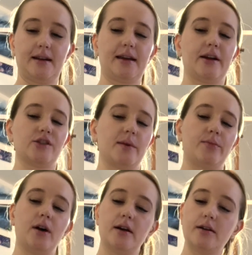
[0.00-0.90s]
to catch up
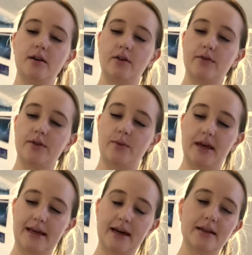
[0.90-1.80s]
on over the
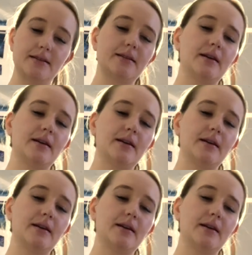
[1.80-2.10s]
weekend.